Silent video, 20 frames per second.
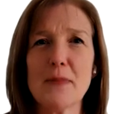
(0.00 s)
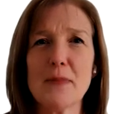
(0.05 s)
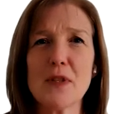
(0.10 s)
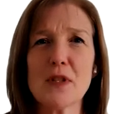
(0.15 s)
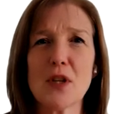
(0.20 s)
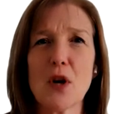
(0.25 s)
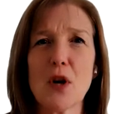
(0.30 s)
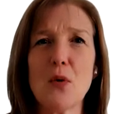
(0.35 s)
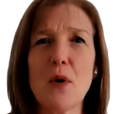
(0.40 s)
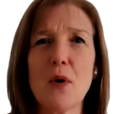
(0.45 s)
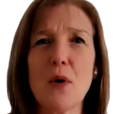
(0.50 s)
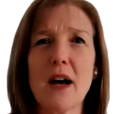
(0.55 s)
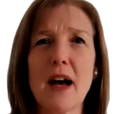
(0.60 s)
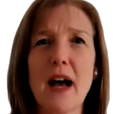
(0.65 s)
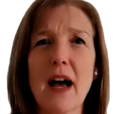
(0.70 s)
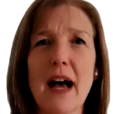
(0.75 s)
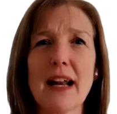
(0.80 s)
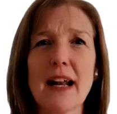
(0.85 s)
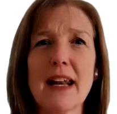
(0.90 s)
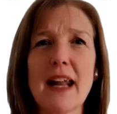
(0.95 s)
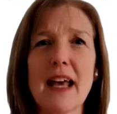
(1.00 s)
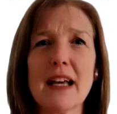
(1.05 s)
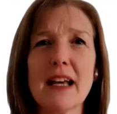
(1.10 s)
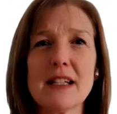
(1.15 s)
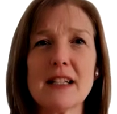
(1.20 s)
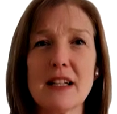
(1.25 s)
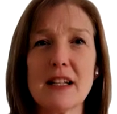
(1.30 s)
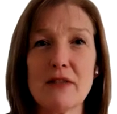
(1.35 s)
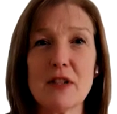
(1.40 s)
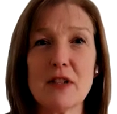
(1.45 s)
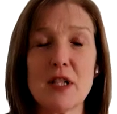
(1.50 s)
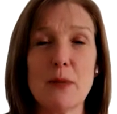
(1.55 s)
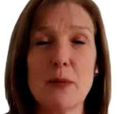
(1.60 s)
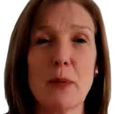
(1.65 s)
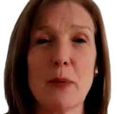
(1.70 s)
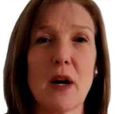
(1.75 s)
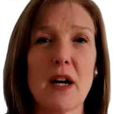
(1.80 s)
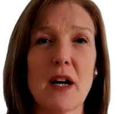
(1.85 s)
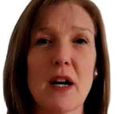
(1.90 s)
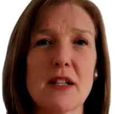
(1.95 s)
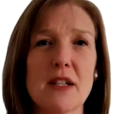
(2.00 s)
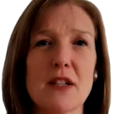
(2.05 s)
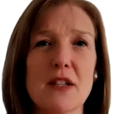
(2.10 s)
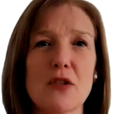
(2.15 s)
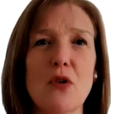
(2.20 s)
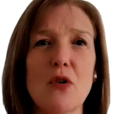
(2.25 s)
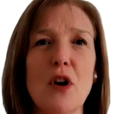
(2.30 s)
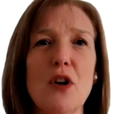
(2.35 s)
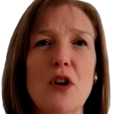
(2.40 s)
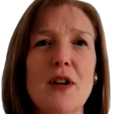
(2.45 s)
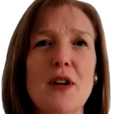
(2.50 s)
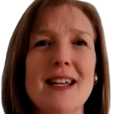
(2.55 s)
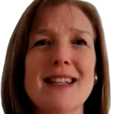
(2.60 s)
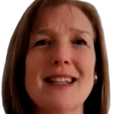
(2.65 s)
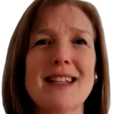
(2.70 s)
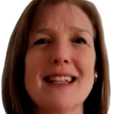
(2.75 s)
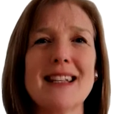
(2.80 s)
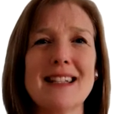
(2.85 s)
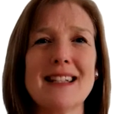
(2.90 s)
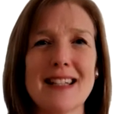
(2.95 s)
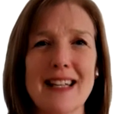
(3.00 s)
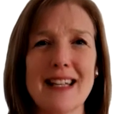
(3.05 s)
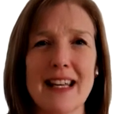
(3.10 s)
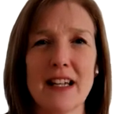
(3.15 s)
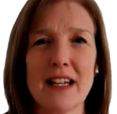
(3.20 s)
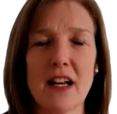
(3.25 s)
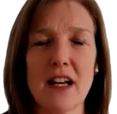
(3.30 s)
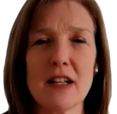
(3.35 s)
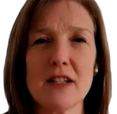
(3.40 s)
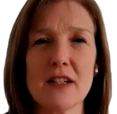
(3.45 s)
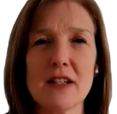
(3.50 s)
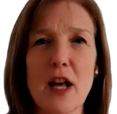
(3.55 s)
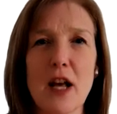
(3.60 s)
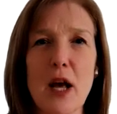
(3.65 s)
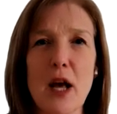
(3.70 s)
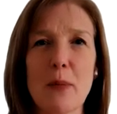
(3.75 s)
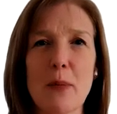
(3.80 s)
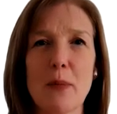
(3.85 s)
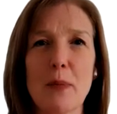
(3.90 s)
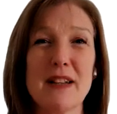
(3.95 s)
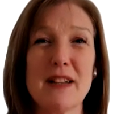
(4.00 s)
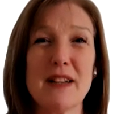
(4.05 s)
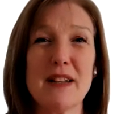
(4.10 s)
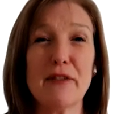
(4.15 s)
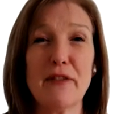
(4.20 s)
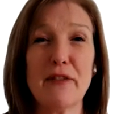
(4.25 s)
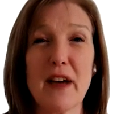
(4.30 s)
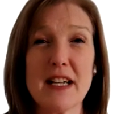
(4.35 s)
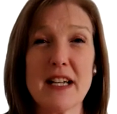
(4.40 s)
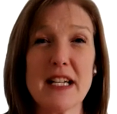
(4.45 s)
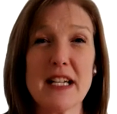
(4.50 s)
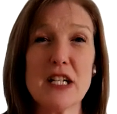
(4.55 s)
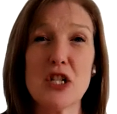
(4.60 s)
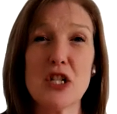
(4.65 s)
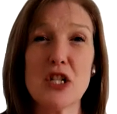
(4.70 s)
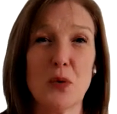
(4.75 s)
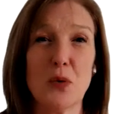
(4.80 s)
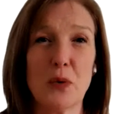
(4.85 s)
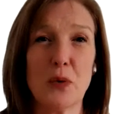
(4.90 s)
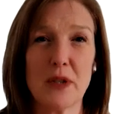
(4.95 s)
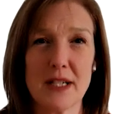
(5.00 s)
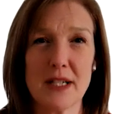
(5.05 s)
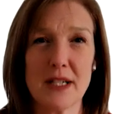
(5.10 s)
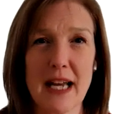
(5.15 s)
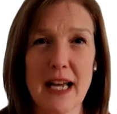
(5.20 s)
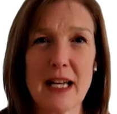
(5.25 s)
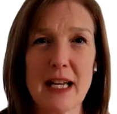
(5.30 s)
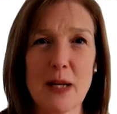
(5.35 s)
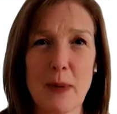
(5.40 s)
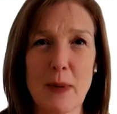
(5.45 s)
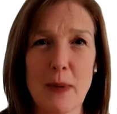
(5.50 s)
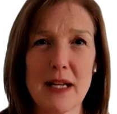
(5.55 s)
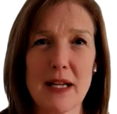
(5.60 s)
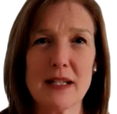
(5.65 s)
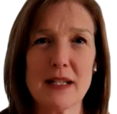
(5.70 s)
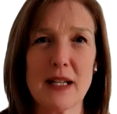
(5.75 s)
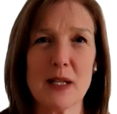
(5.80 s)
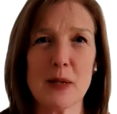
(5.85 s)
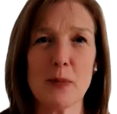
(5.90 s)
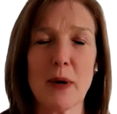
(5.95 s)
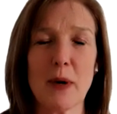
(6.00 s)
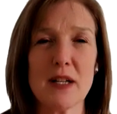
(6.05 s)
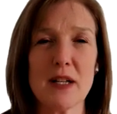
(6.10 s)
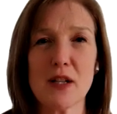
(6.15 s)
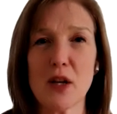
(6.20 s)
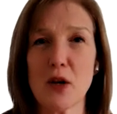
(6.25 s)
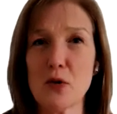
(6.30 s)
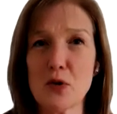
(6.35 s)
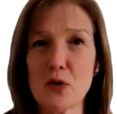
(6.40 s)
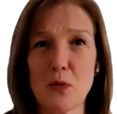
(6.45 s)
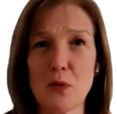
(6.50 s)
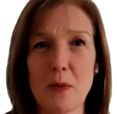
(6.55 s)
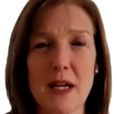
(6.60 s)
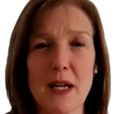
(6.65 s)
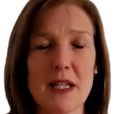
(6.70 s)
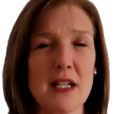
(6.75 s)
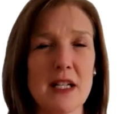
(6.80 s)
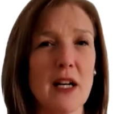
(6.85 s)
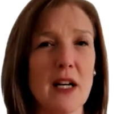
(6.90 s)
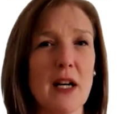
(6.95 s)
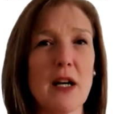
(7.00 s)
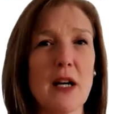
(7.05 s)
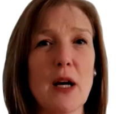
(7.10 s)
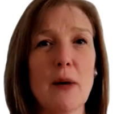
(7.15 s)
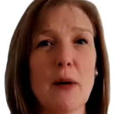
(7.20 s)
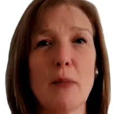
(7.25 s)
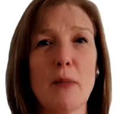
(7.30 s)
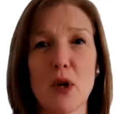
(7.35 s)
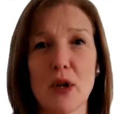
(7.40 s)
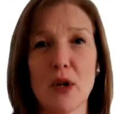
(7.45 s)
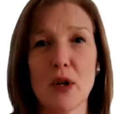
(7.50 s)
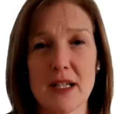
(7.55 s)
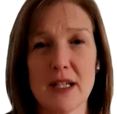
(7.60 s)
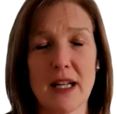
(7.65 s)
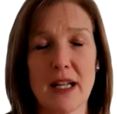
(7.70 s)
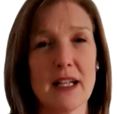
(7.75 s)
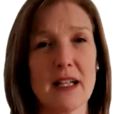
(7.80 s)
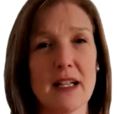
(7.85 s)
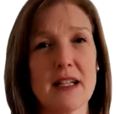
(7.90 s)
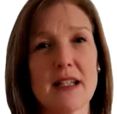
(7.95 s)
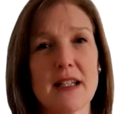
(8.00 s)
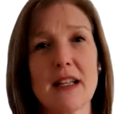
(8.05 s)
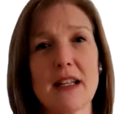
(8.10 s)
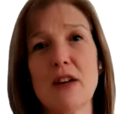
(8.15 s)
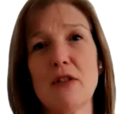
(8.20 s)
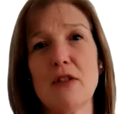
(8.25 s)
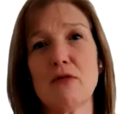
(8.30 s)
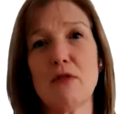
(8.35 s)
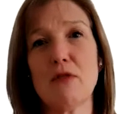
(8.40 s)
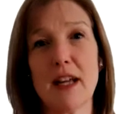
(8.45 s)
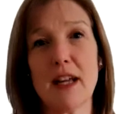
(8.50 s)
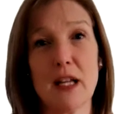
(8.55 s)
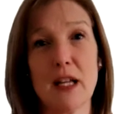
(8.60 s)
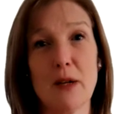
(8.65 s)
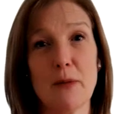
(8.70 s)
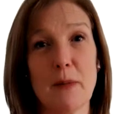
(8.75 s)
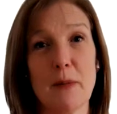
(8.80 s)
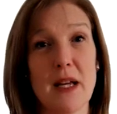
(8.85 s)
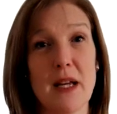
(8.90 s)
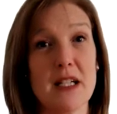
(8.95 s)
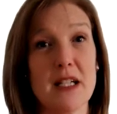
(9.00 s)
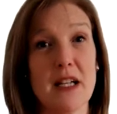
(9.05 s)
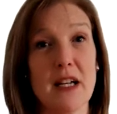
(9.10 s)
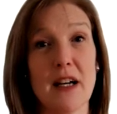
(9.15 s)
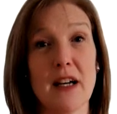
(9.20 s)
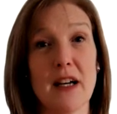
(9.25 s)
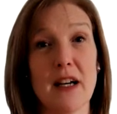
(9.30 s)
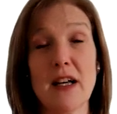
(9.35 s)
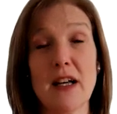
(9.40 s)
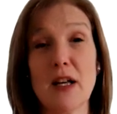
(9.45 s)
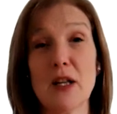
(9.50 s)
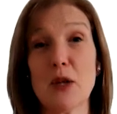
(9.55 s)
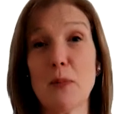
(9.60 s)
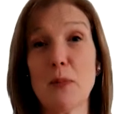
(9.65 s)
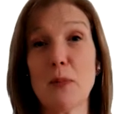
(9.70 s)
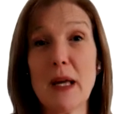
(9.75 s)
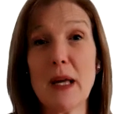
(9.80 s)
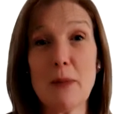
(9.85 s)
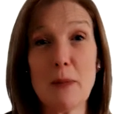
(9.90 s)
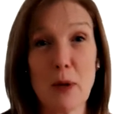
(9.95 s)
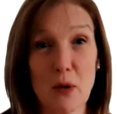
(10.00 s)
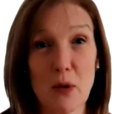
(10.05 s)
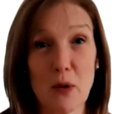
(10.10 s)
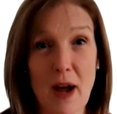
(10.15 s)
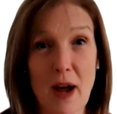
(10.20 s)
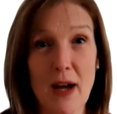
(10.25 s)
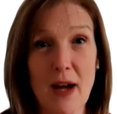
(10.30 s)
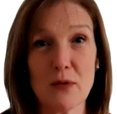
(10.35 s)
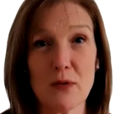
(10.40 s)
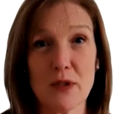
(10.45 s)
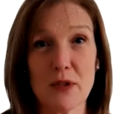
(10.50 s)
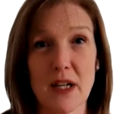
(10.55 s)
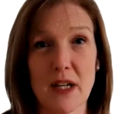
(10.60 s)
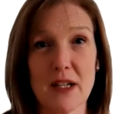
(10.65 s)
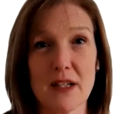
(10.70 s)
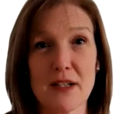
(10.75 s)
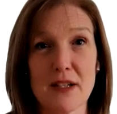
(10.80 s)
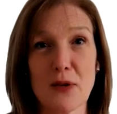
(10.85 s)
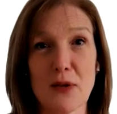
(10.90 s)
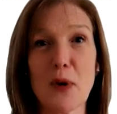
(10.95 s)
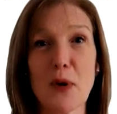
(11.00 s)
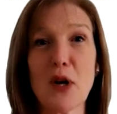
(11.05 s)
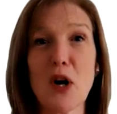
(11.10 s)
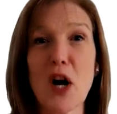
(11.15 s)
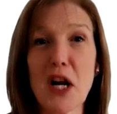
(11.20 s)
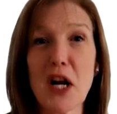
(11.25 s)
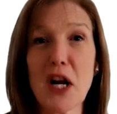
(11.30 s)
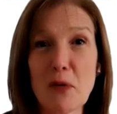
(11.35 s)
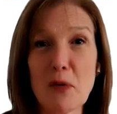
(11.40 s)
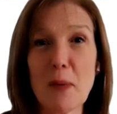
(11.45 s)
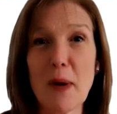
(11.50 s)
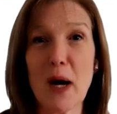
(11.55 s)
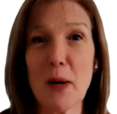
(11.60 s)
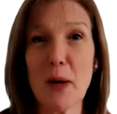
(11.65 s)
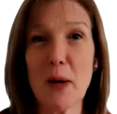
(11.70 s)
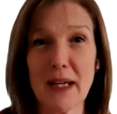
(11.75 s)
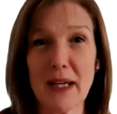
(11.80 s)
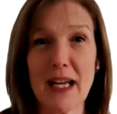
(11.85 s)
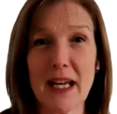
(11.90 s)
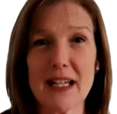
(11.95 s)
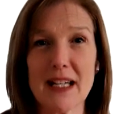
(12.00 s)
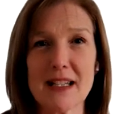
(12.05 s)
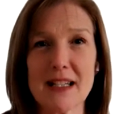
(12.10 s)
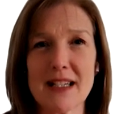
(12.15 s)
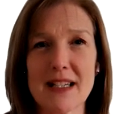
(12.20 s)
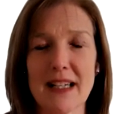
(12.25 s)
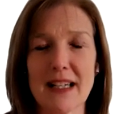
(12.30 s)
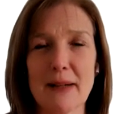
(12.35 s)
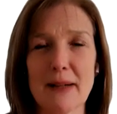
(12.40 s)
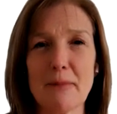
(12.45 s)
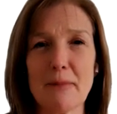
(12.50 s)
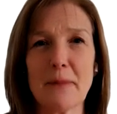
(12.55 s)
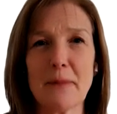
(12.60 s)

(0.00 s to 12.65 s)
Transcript: So our negativity bias is not only existing in us, but it's fed into on a daily basis by social media, politics, regular media, the people around us. So we're kind of a bit up against it.